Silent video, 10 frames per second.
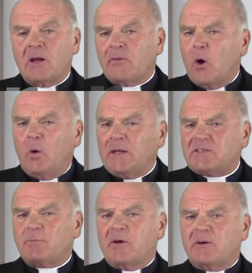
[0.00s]
The Holy
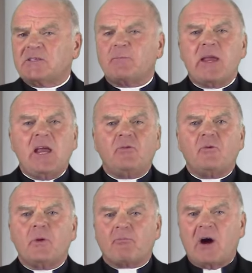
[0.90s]
Spirit, speaking
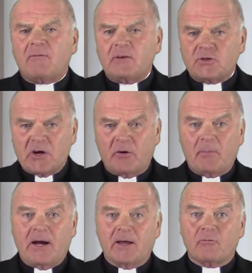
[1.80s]
through the prophet
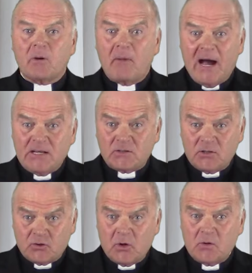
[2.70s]
Jeremiah, reminds
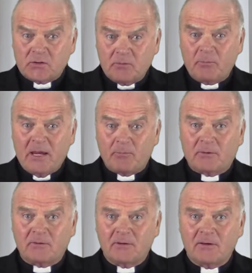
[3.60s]
the chosen
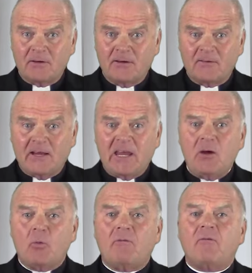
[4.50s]
people that
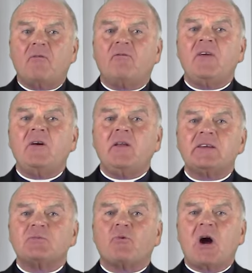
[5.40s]
he will fulfill
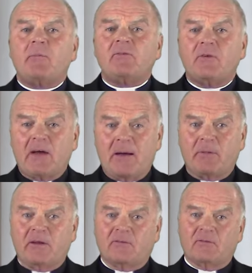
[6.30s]
his promise of
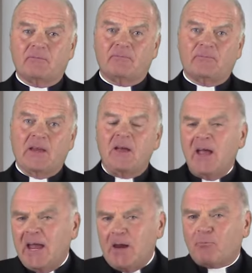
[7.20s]
happiness.
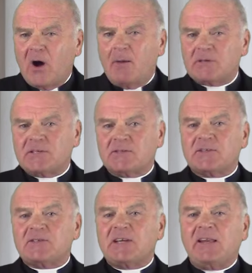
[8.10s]
He promises
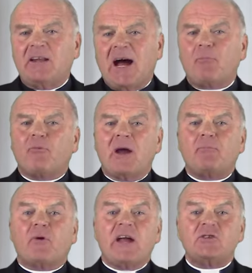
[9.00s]
to send an
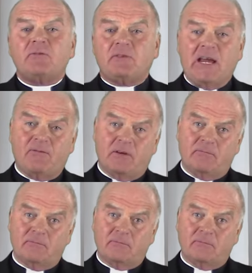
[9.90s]
upright branch of David,